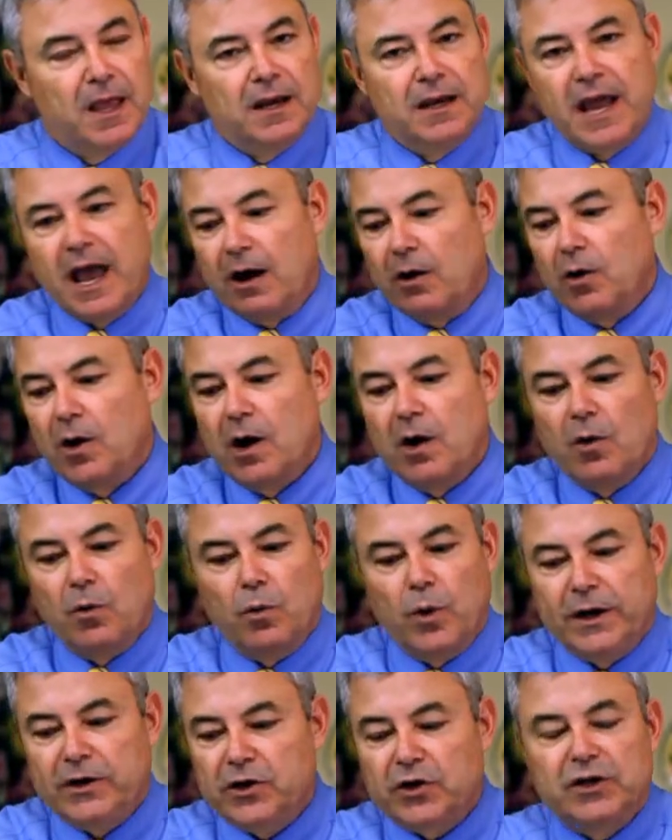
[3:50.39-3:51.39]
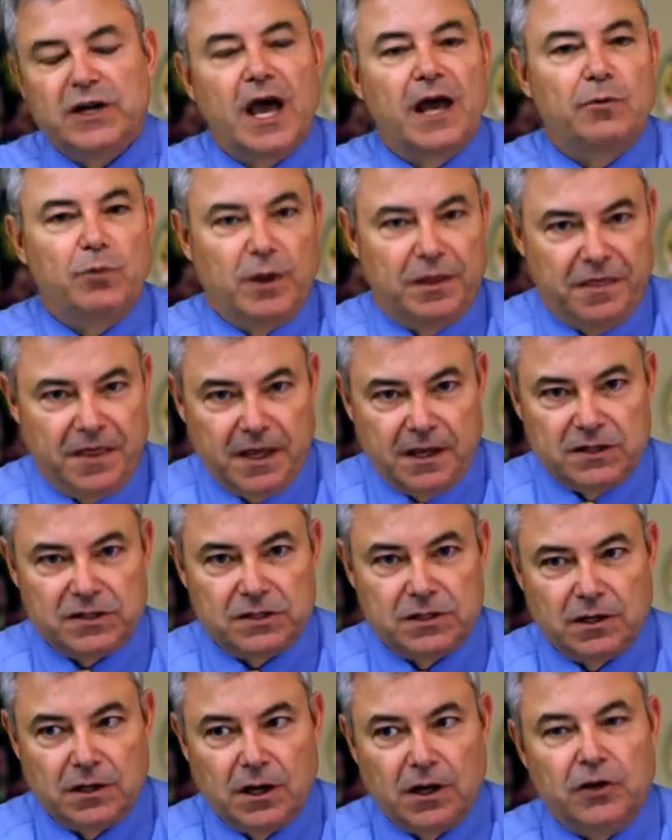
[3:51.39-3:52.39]
Now, when you're done with
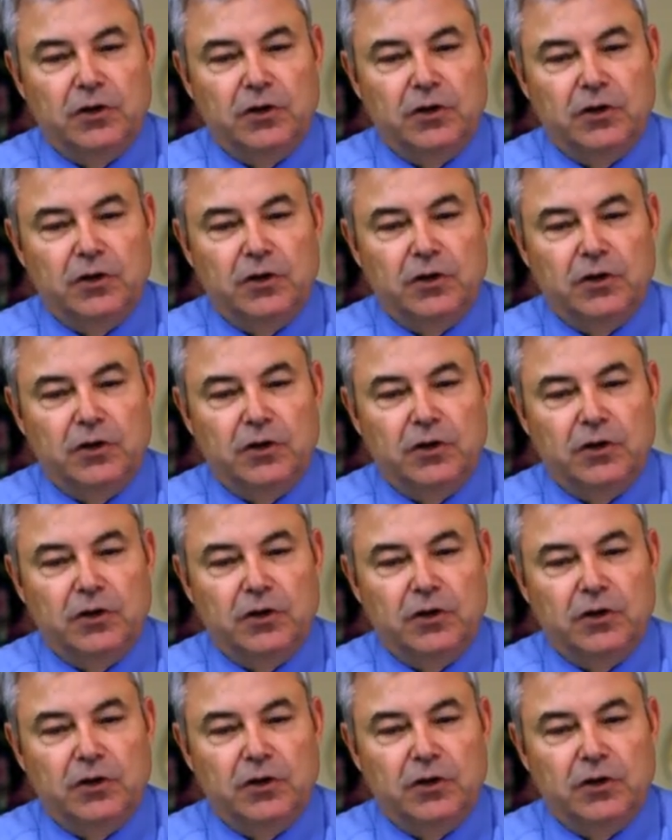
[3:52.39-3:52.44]
this,